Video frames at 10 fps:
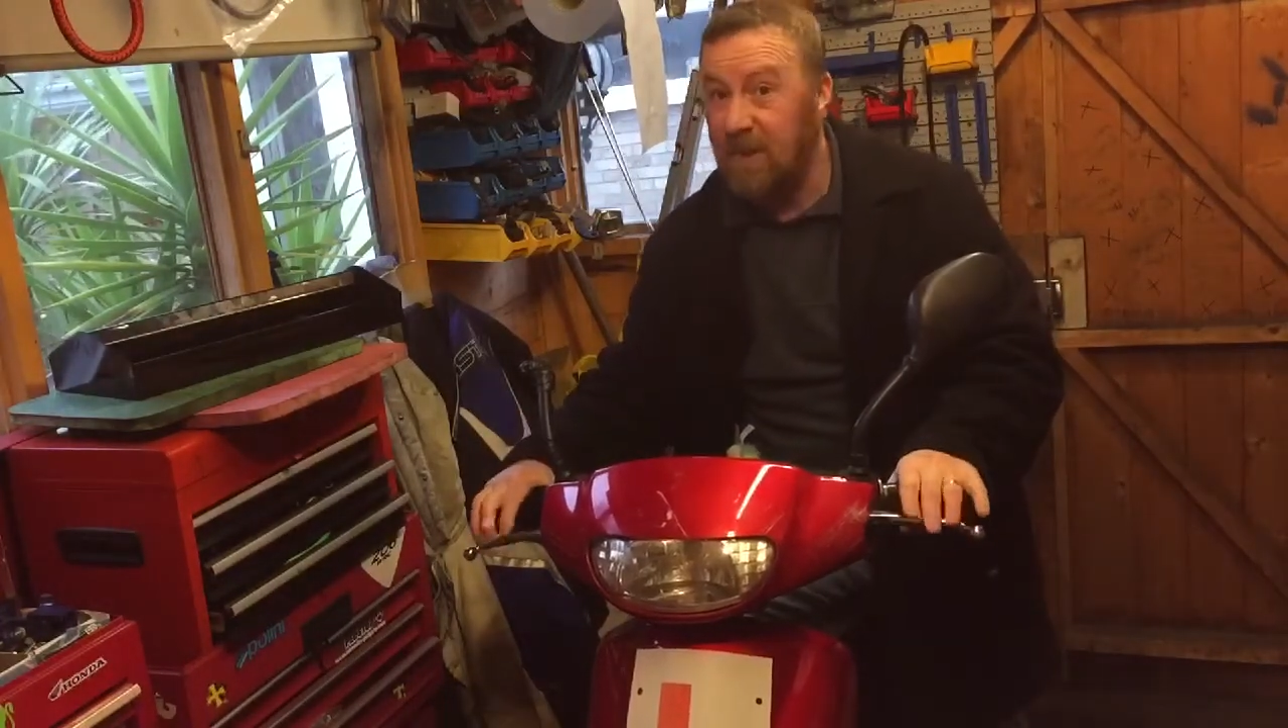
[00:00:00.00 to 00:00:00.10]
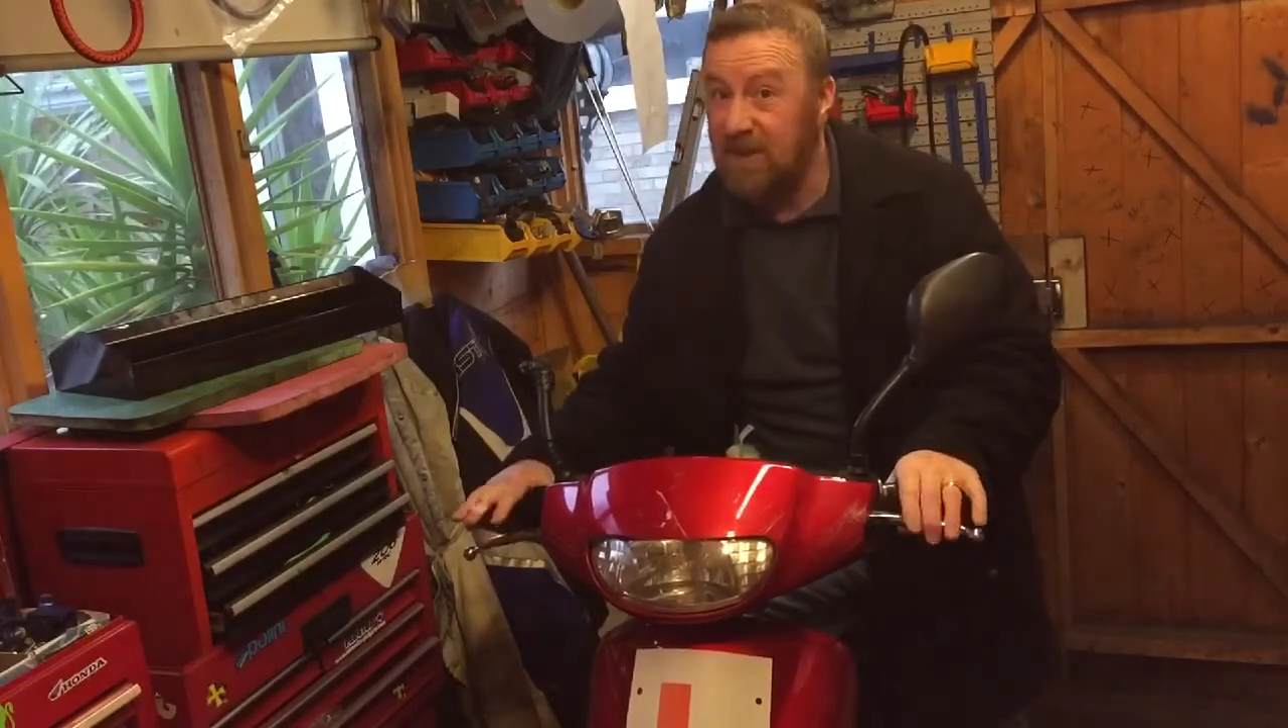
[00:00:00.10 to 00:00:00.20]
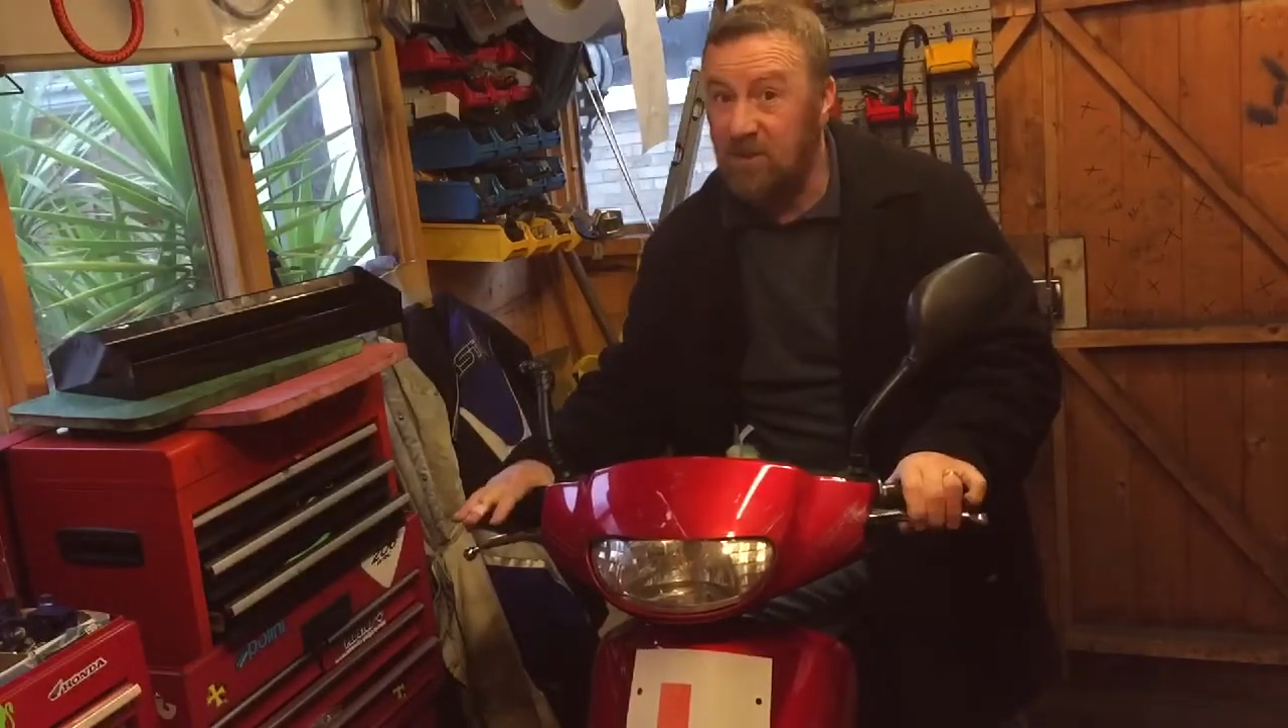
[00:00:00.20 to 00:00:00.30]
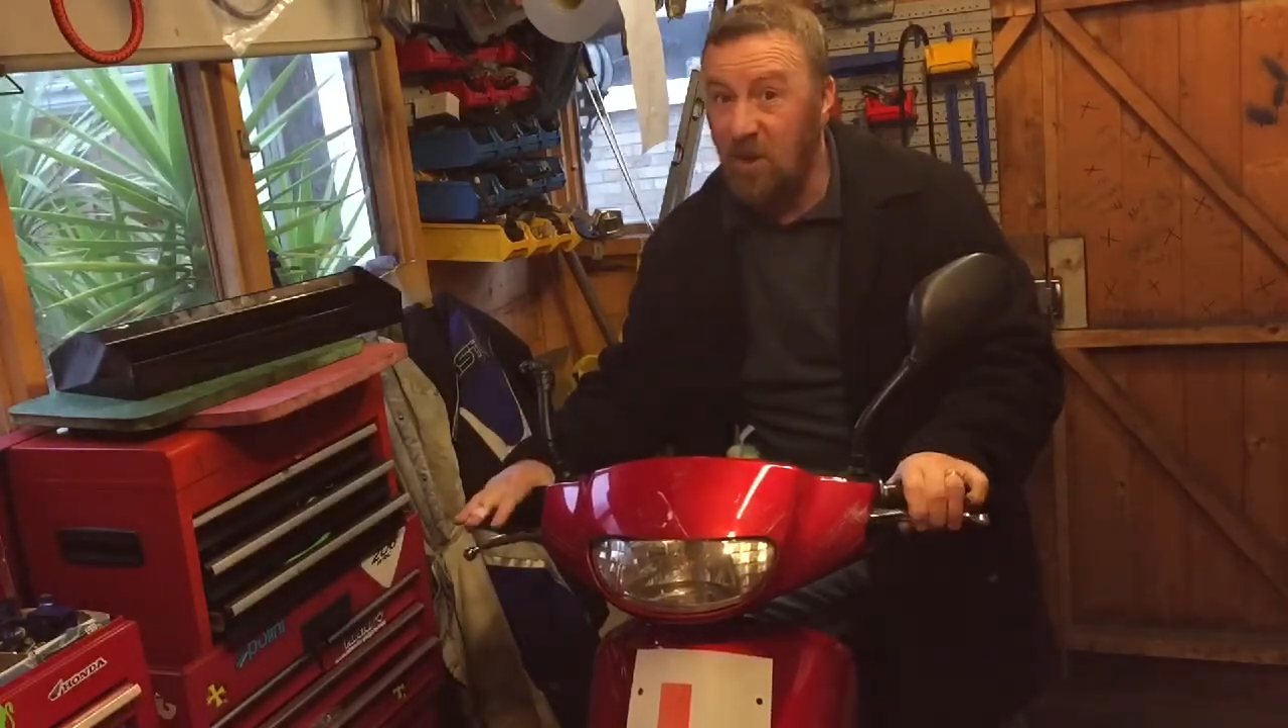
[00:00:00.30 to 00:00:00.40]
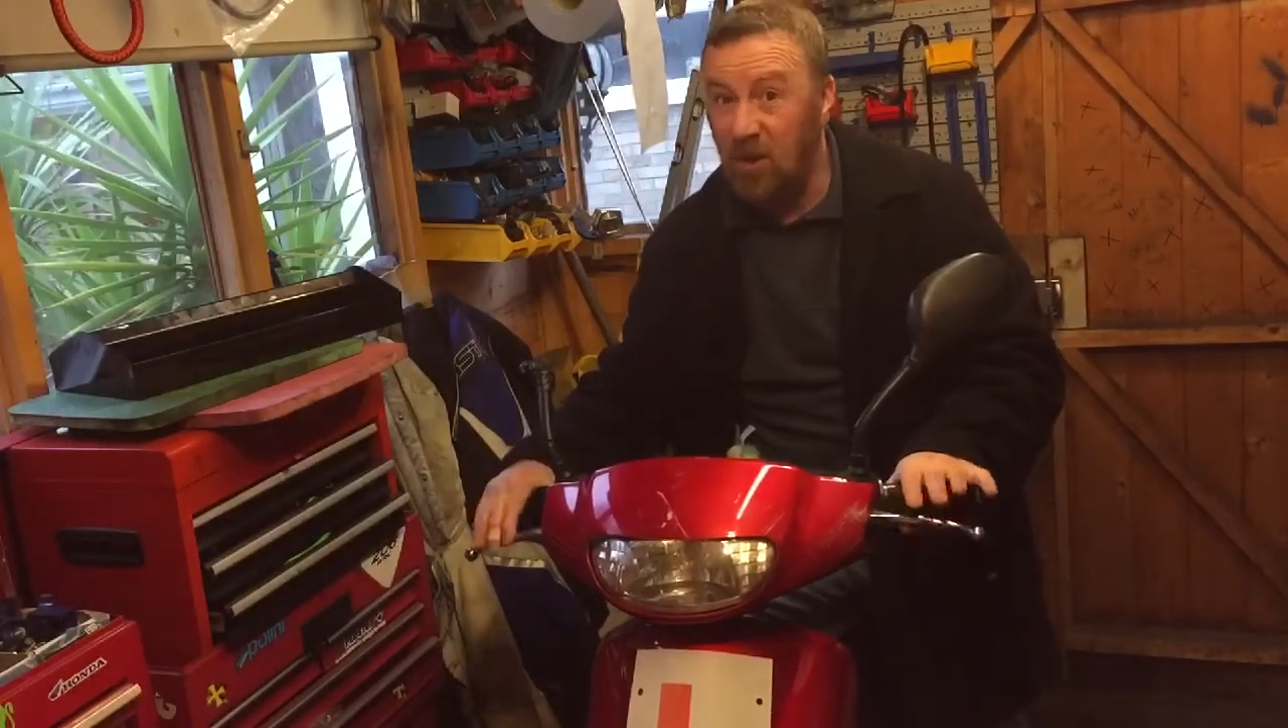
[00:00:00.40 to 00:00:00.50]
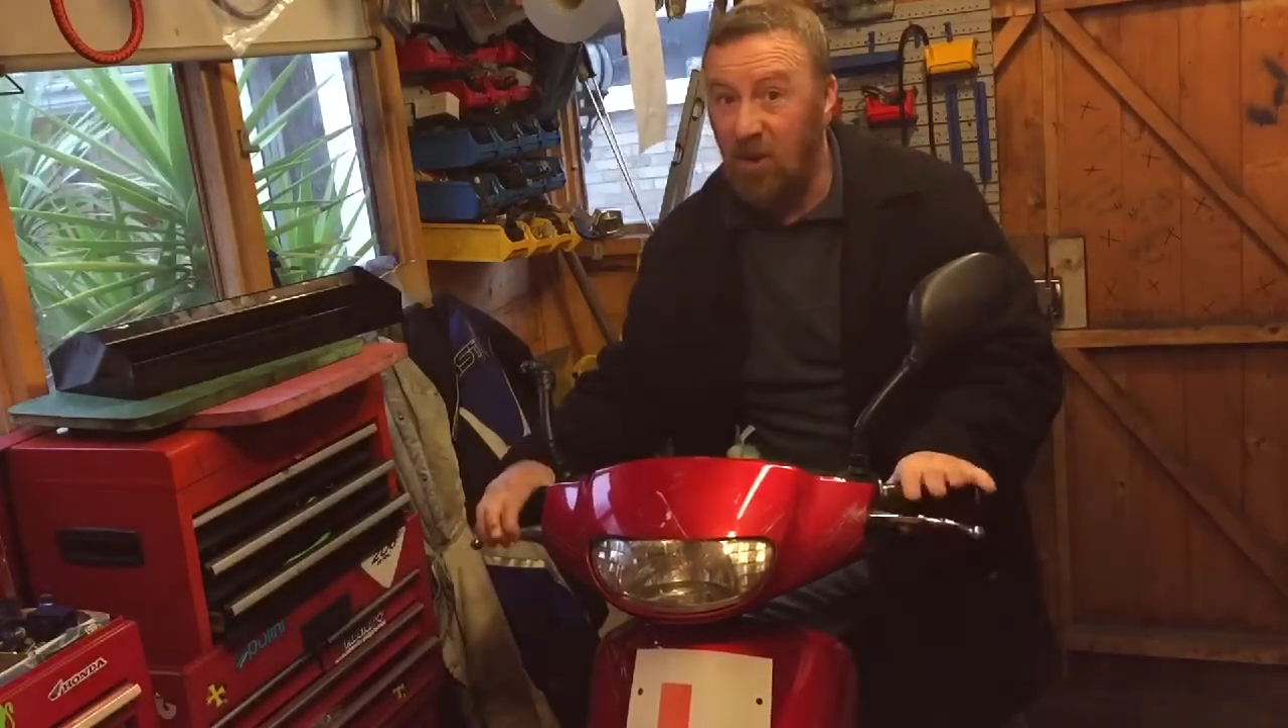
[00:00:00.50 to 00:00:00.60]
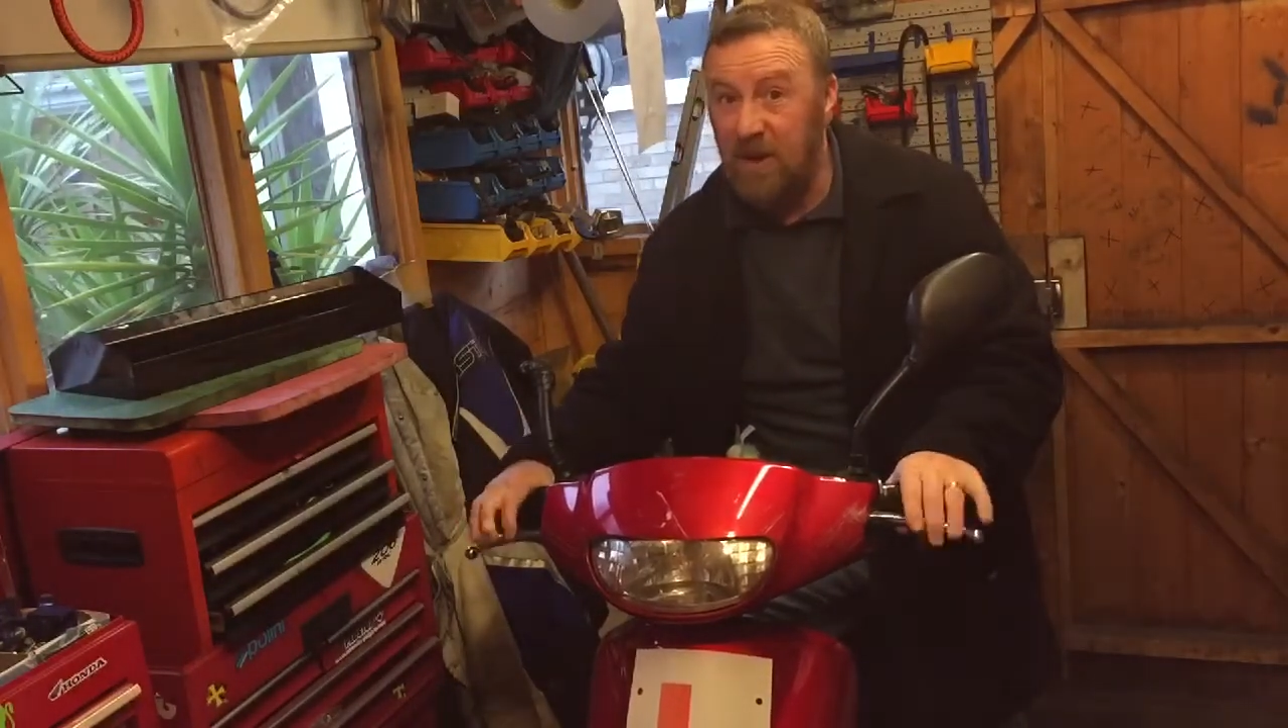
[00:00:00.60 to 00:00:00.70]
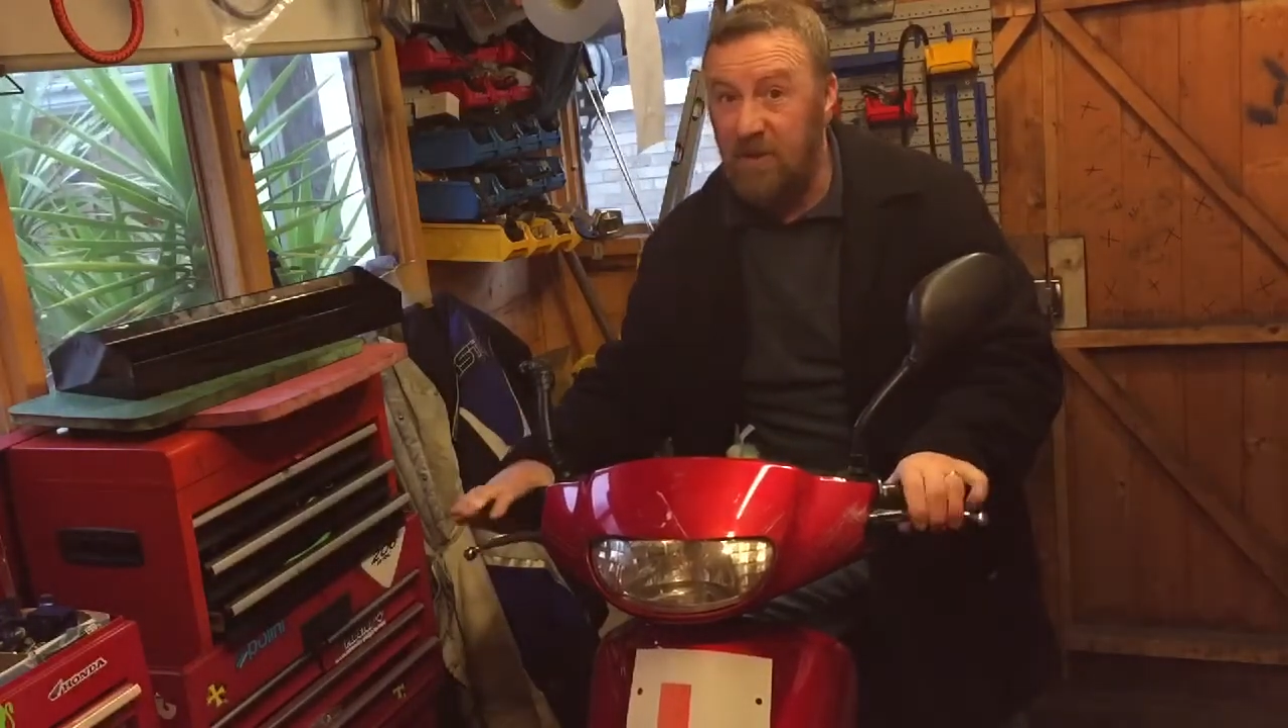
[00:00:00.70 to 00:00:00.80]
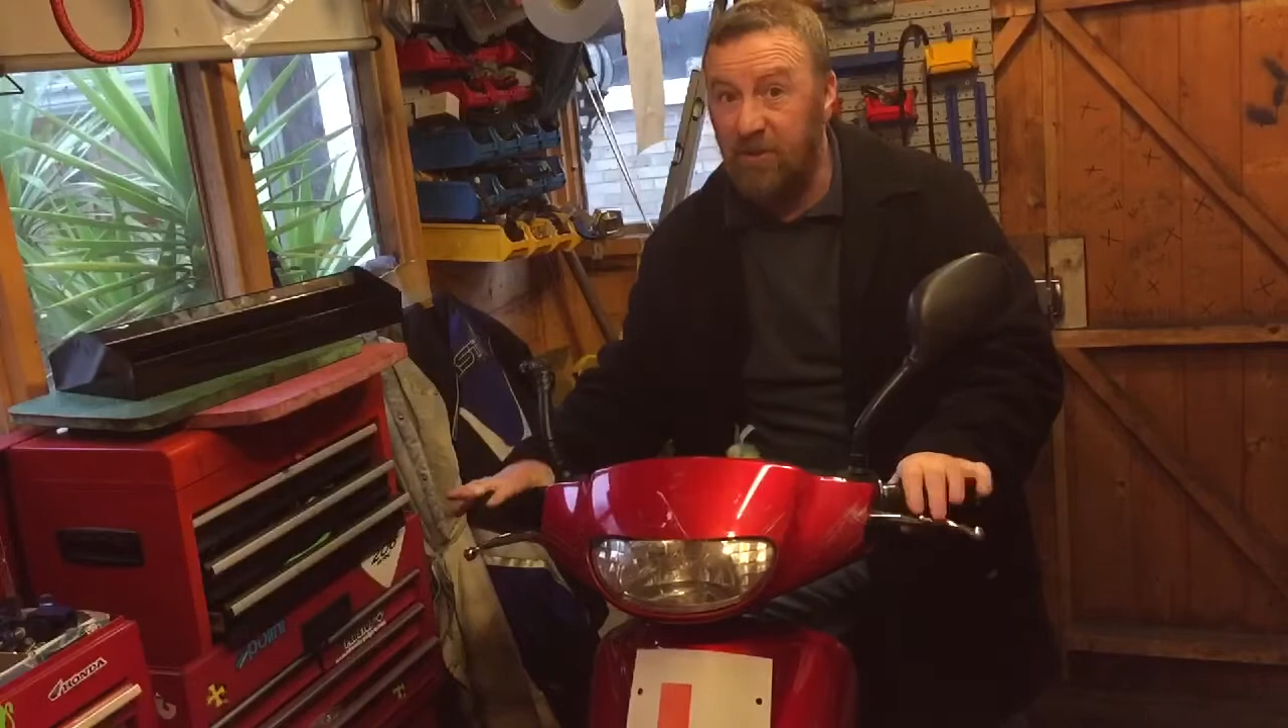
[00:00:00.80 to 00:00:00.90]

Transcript: That's not a lot